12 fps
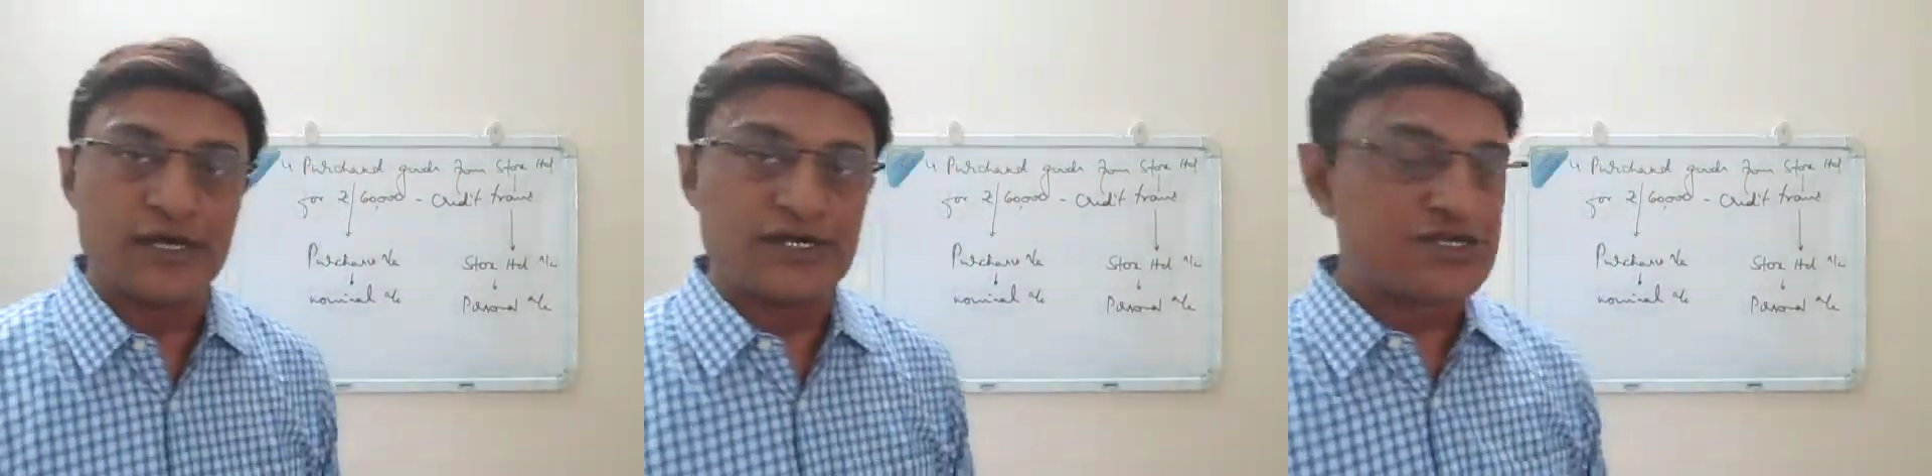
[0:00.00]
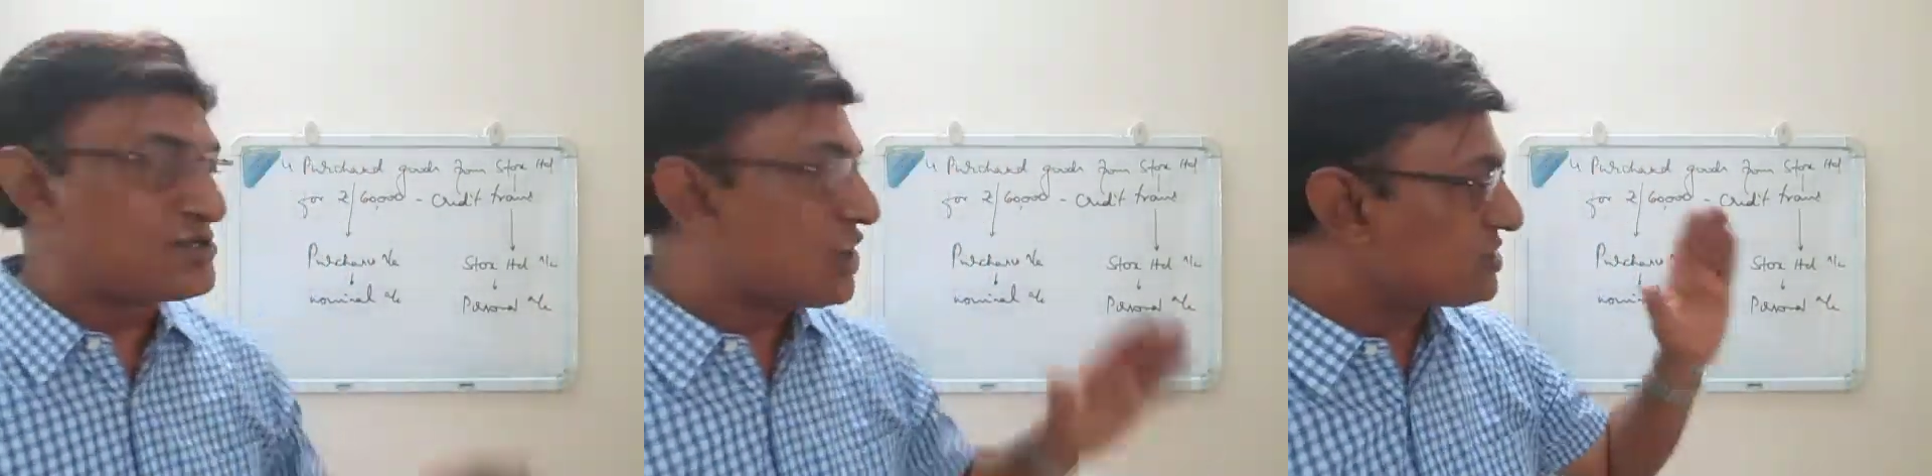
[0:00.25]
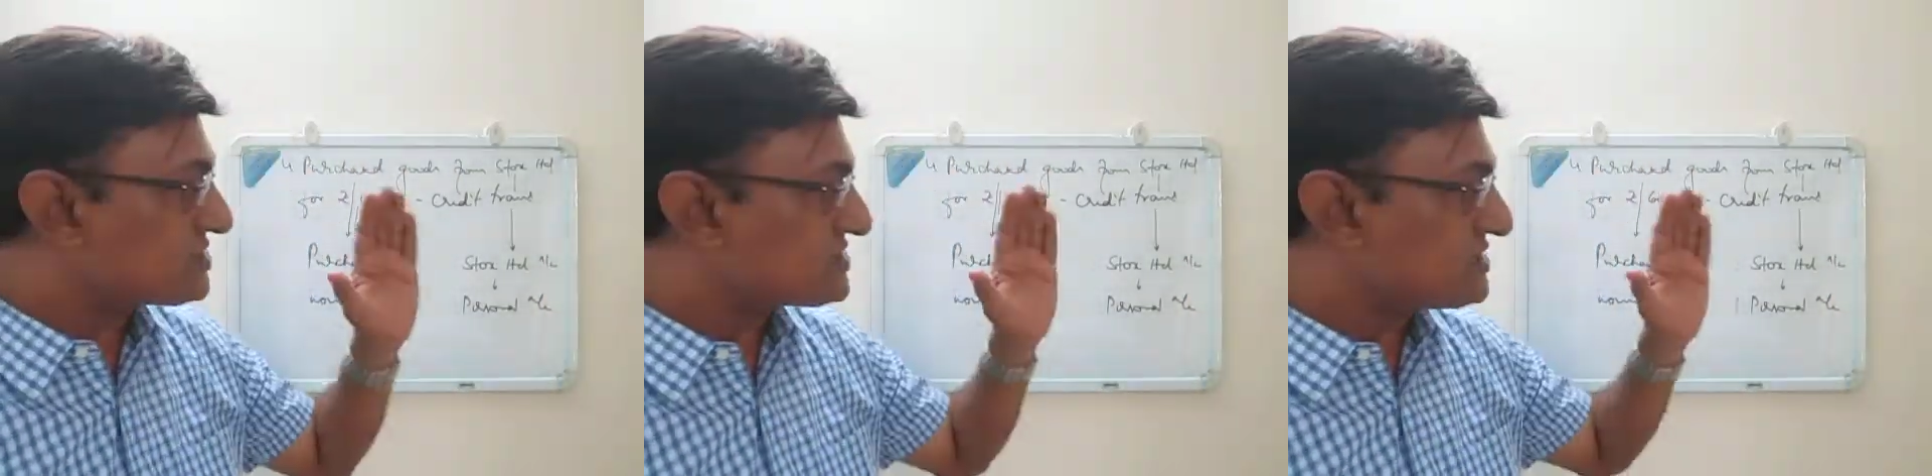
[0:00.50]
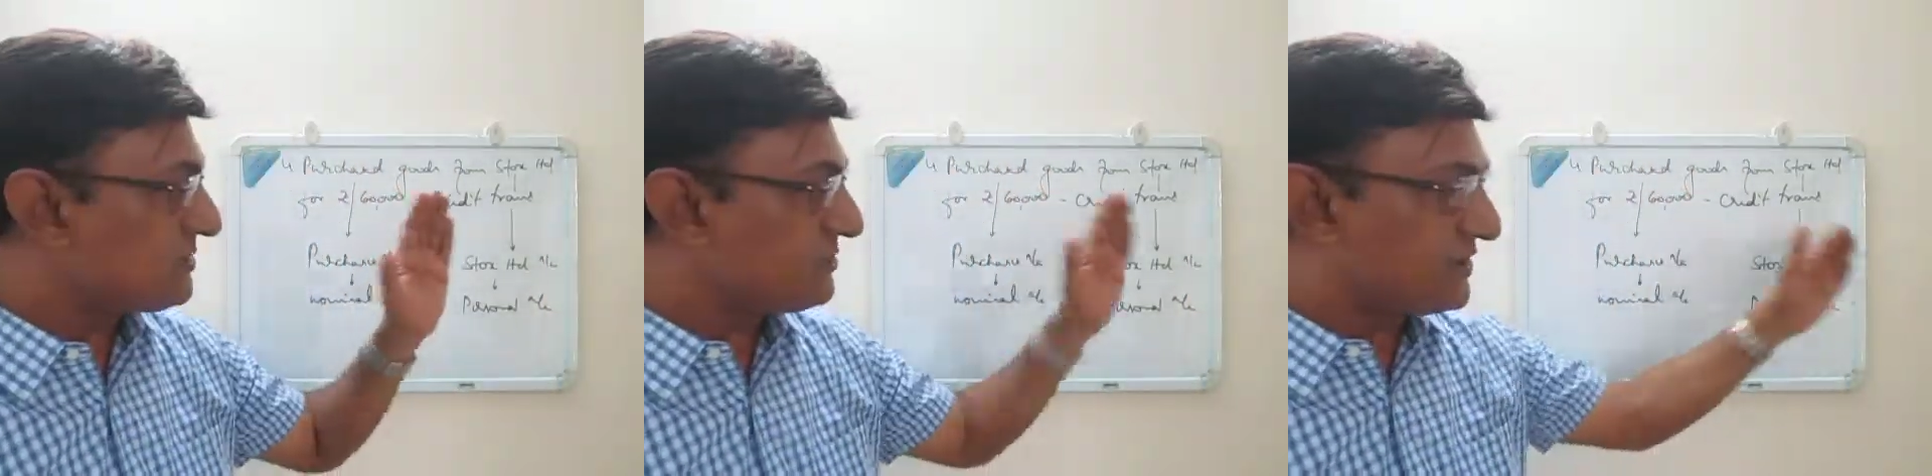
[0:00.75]

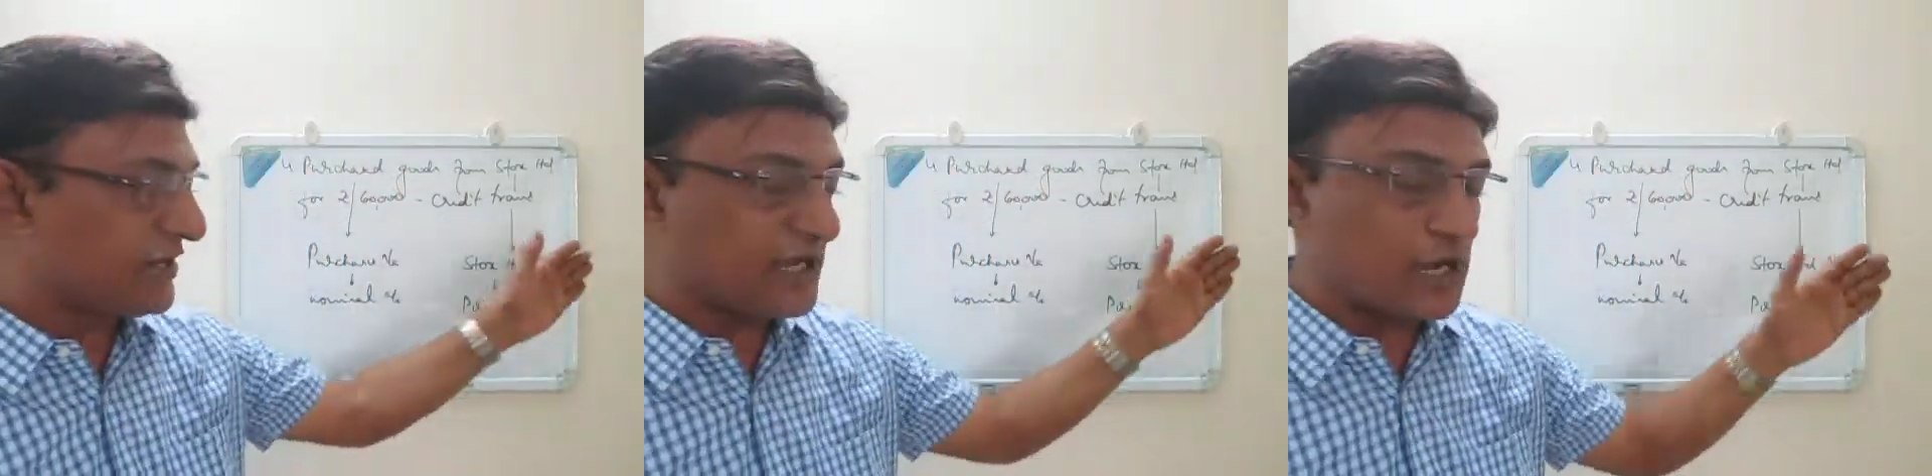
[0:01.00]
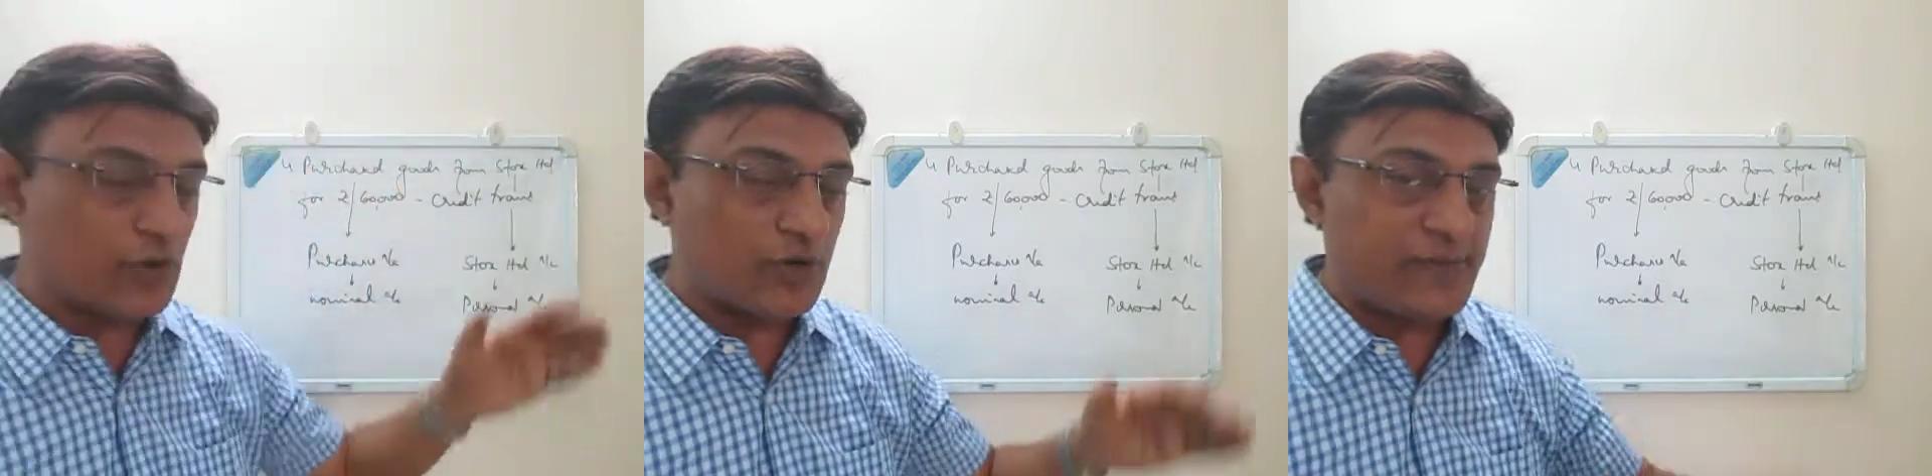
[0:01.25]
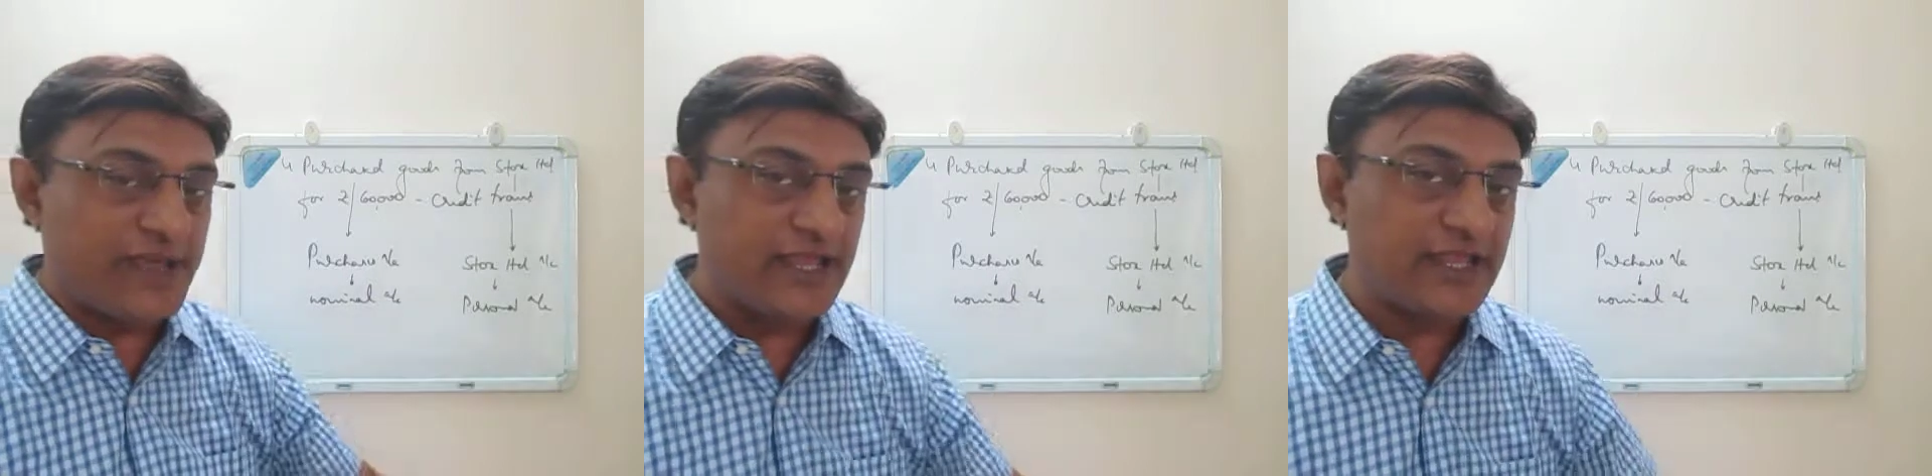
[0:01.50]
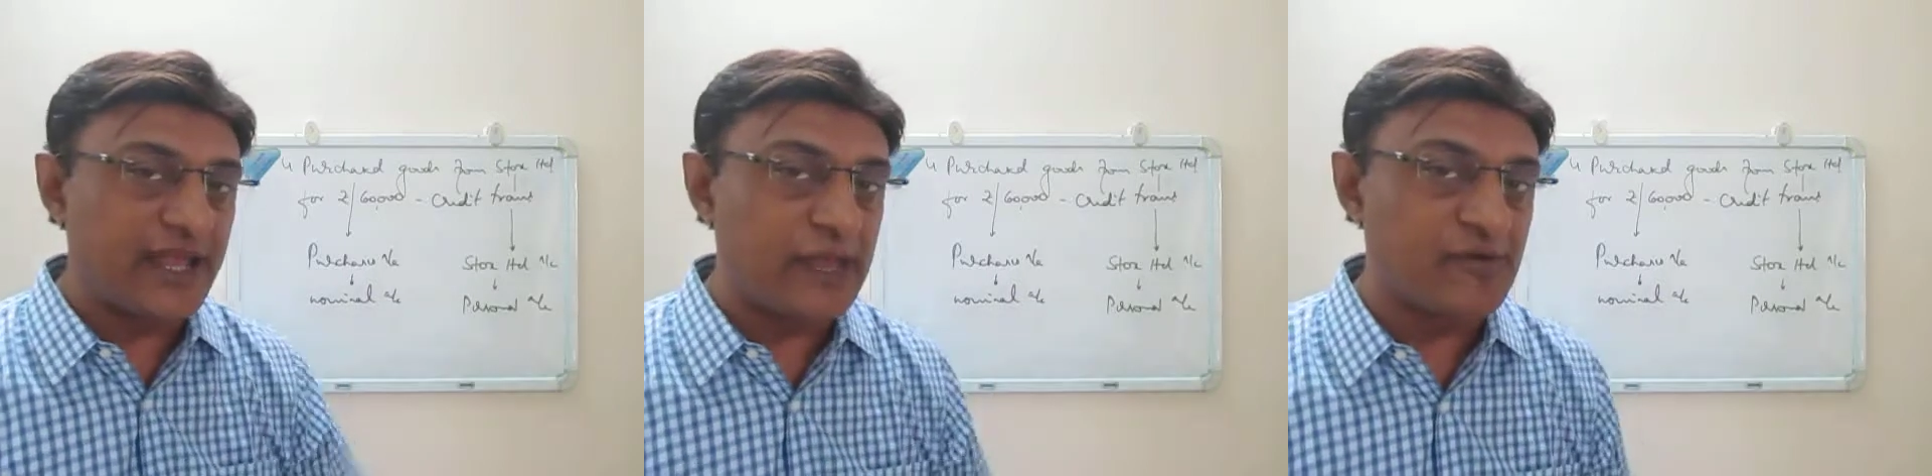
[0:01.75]
Stocks Limited account, being
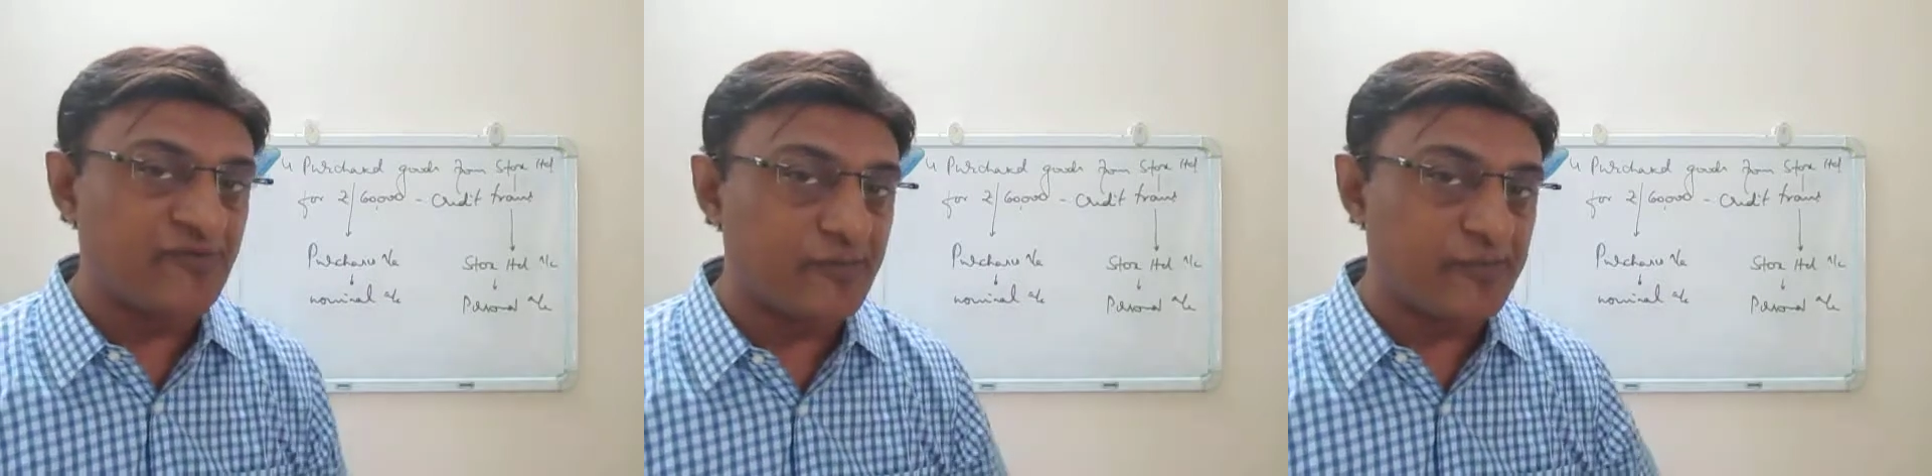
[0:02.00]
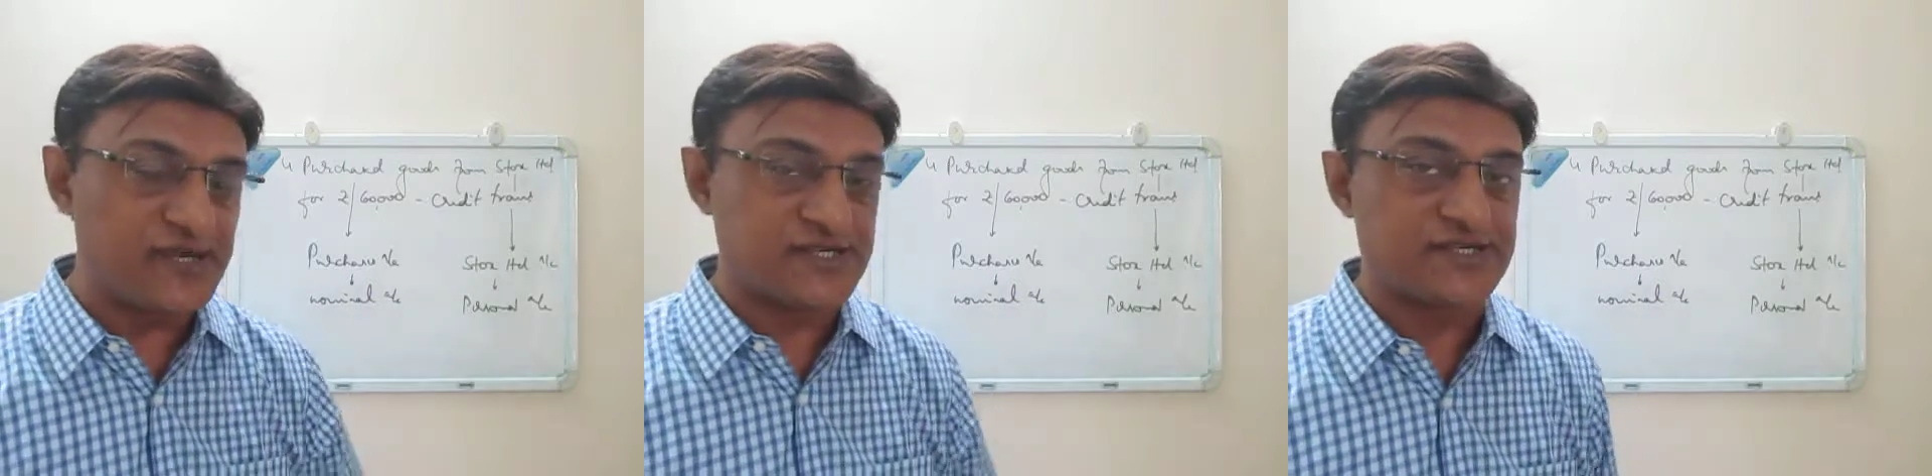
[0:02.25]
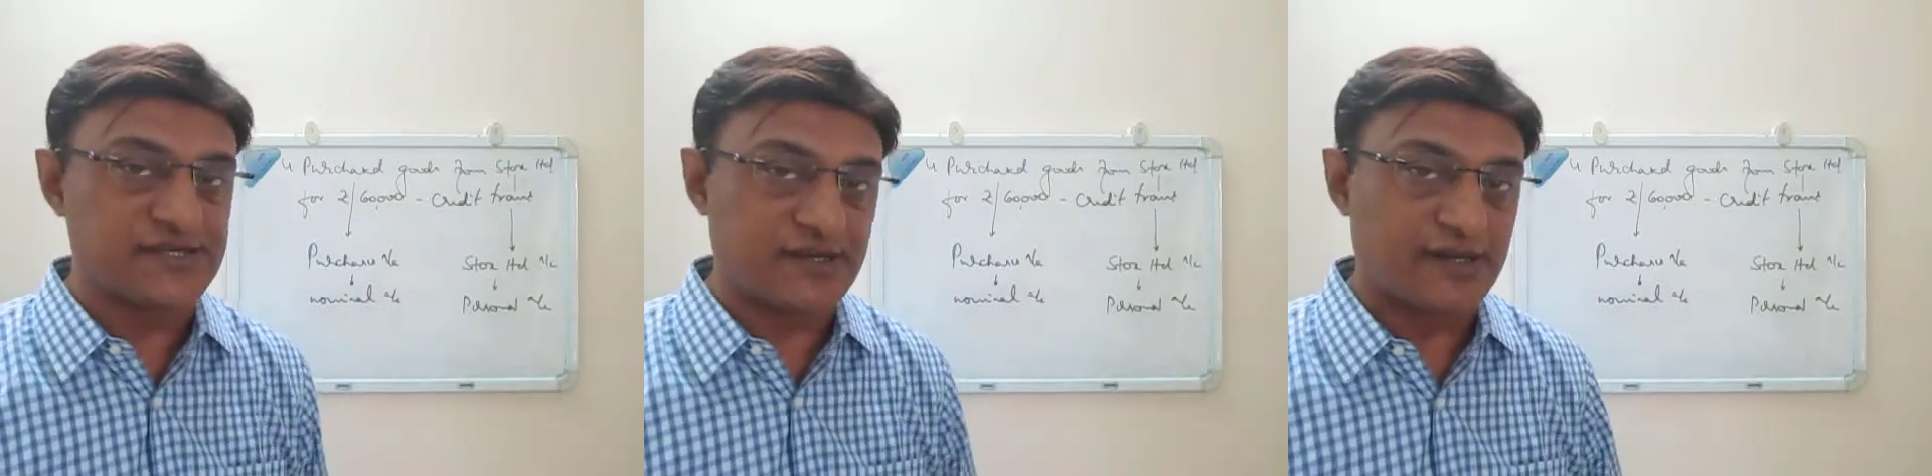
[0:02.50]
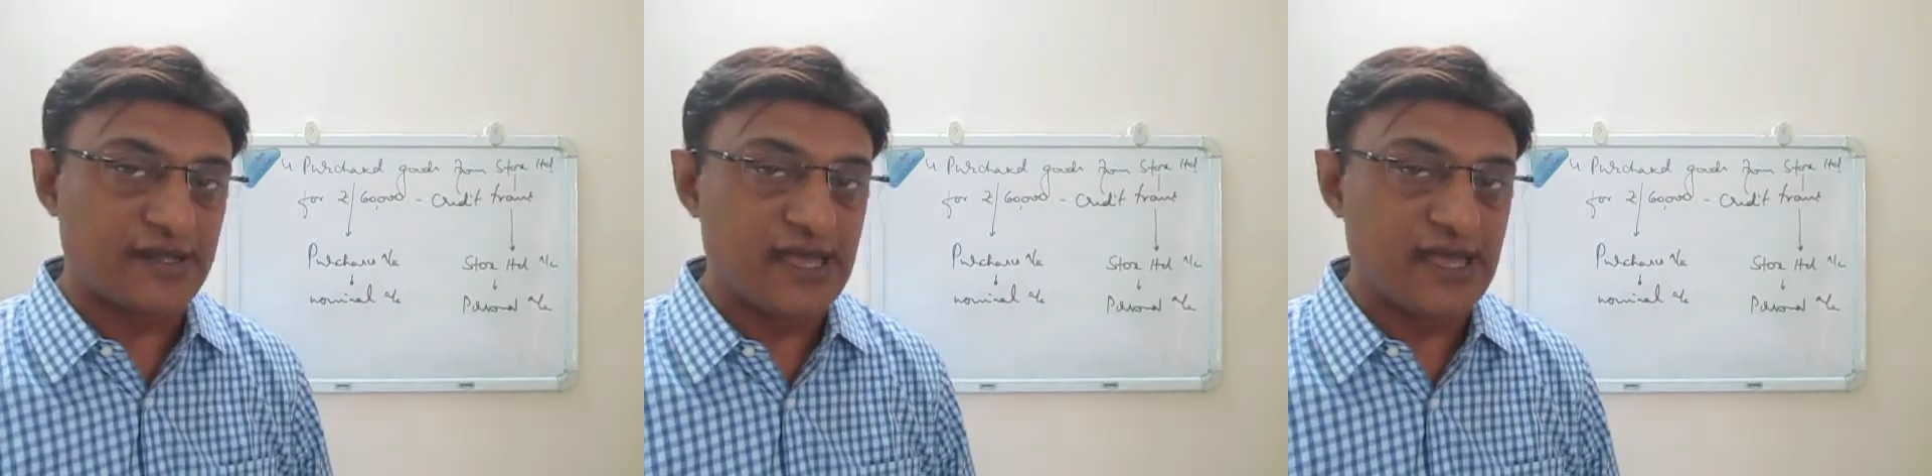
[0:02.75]
in the name of a person,